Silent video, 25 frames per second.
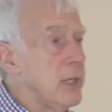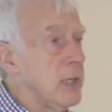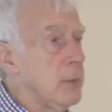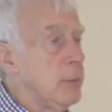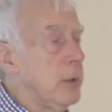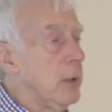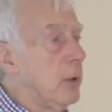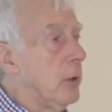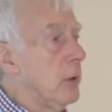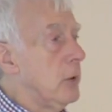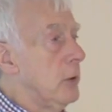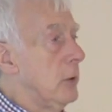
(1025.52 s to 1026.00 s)
is
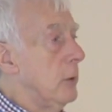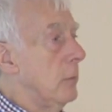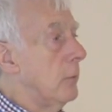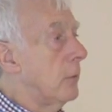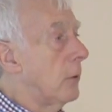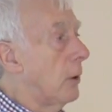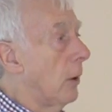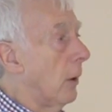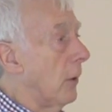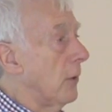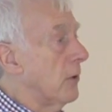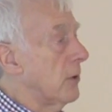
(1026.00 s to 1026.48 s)
because
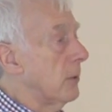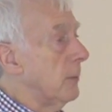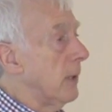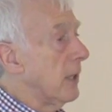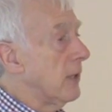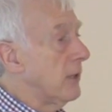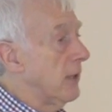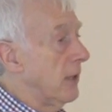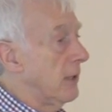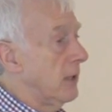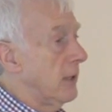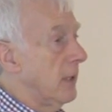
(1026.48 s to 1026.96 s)
you've got some
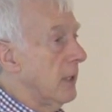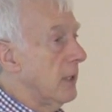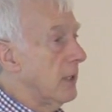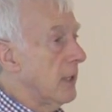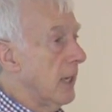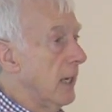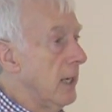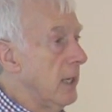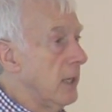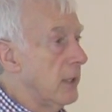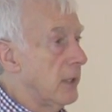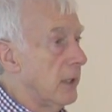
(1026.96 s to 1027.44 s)
existing
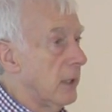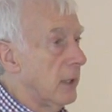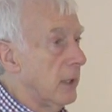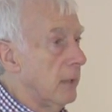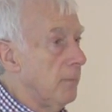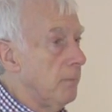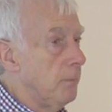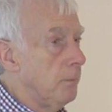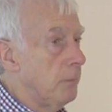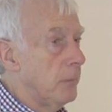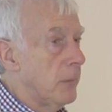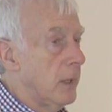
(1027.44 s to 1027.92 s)
data,
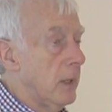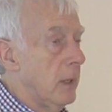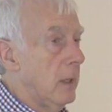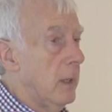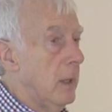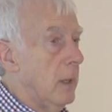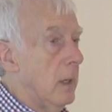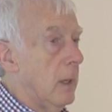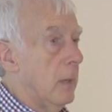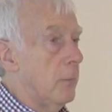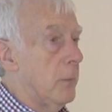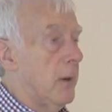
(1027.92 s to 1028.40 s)

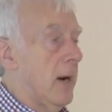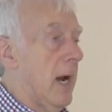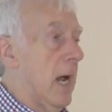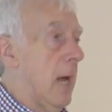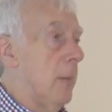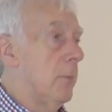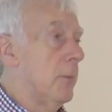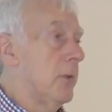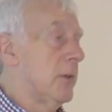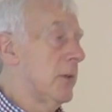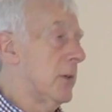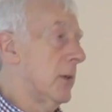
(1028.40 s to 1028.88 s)

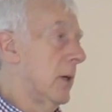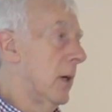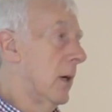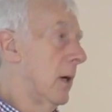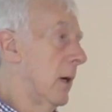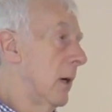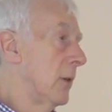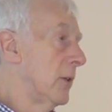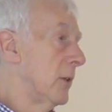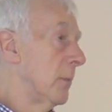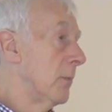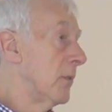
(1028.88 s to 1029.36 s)
perhaps
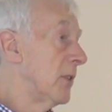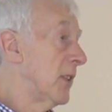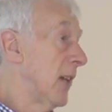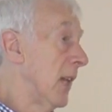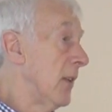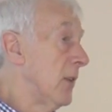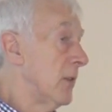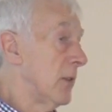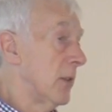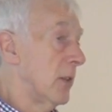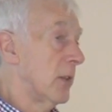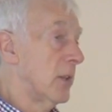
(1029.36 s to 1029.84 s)
some
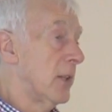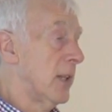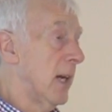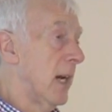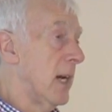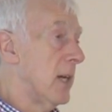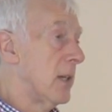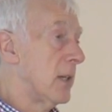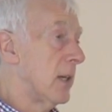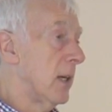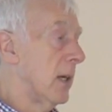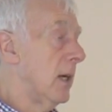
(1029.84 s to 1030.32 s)
census
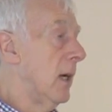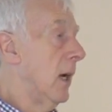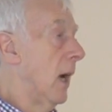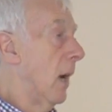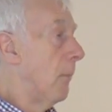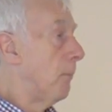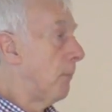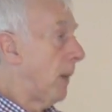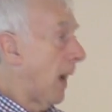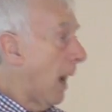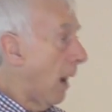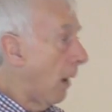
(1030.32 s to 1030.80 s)
data
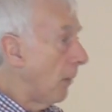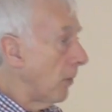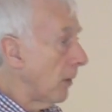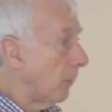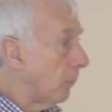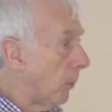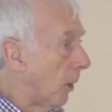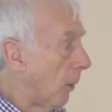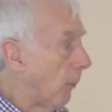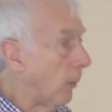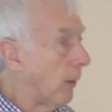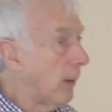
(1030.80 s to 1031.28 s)
about the
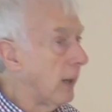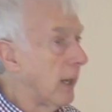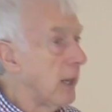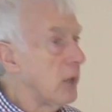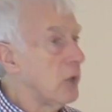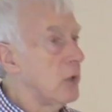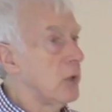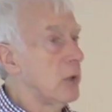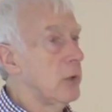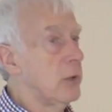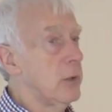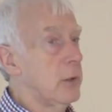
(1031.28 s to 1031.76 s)

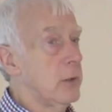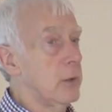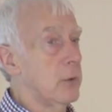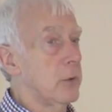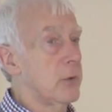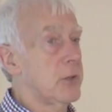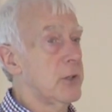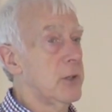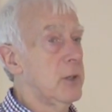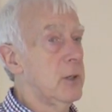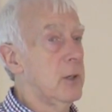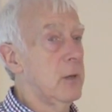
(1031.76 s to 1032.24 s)
population that
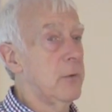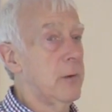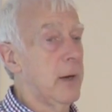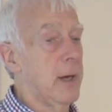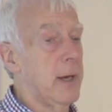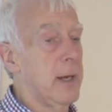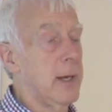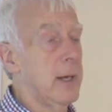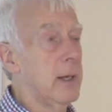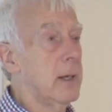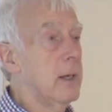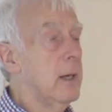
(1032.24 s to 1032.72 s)
you're
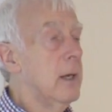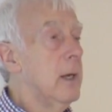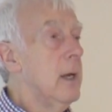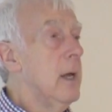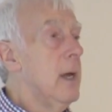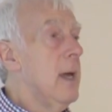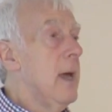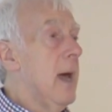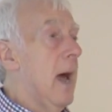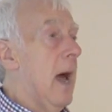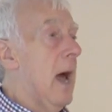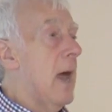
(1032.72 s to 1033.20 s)
surveying,
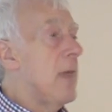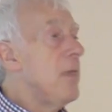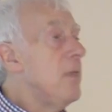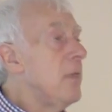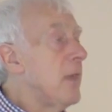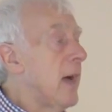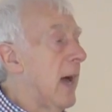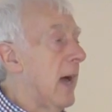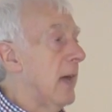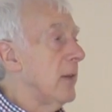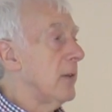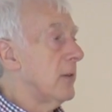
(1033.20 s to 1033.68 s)
and
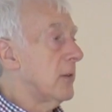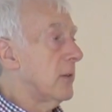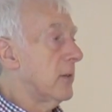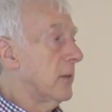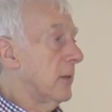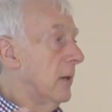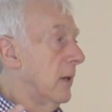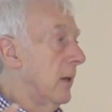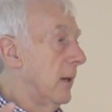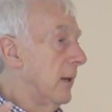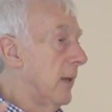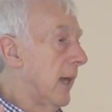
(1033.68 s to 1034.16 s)

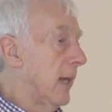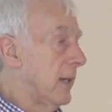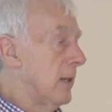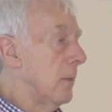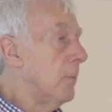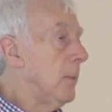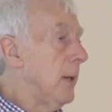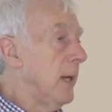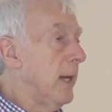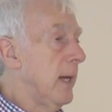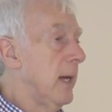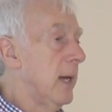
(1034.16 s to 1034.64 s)
that
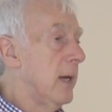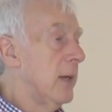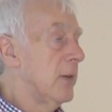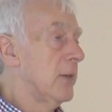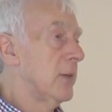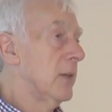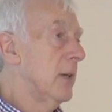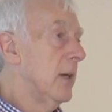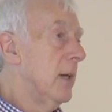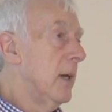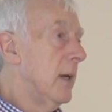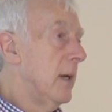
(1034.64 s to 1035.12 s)

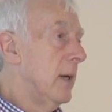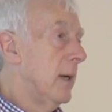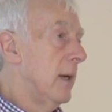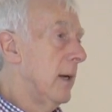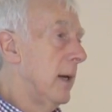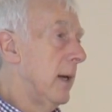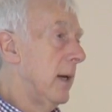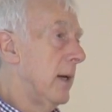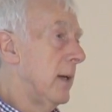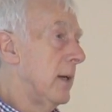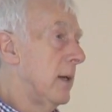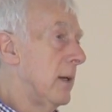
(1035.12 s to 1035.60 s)
appears
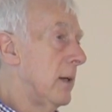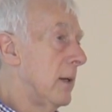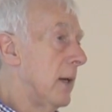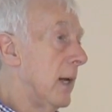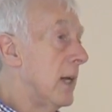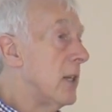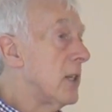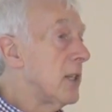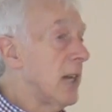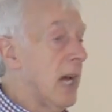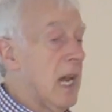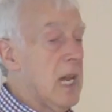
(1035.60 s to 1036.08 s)

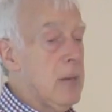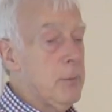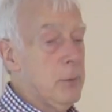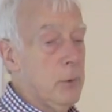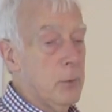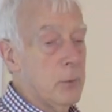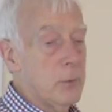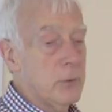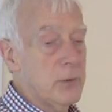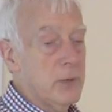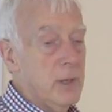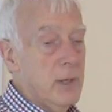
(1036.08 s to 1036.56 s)
in
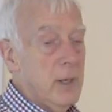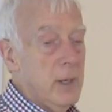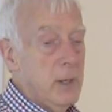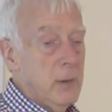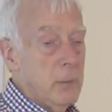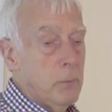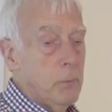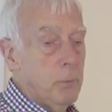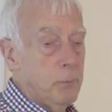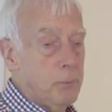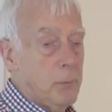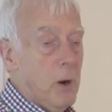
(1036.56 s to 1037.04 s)
tables
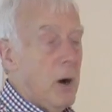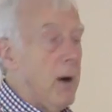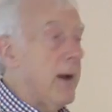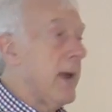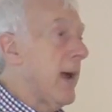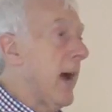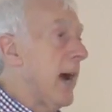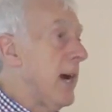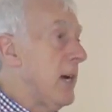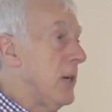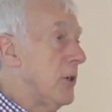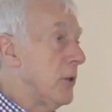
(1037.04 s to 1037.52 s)

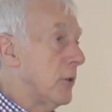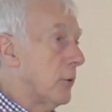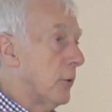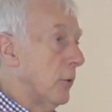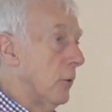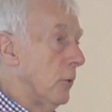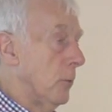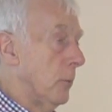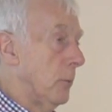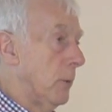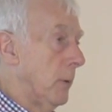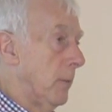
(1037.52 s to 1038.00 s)
by age
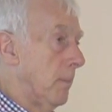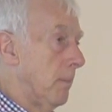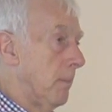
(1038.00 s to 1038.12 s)
group.